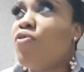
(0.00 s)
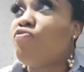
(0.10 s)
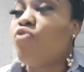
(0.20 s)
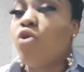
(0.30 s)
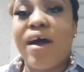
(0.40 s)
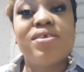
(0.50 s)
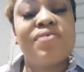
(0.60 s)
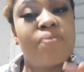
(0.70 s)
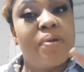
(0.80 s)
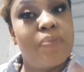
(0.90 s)
royalty
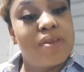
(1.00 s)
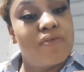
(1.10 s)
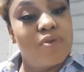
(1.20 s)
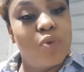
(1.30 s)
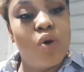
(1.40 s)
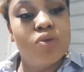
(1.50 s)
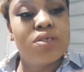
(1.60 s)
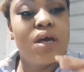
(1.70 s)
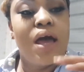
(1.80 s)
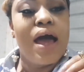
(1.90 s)
from any part of the world
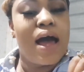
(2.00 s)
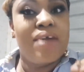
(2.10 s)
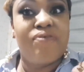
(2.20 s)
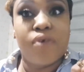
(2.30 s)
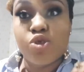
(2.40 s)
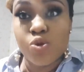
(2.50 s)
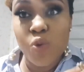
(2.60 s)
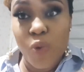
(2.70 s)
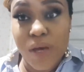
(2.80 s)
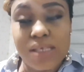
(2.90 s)
and for two
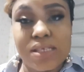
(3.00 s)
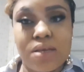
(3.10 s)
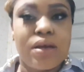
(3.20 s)
weeks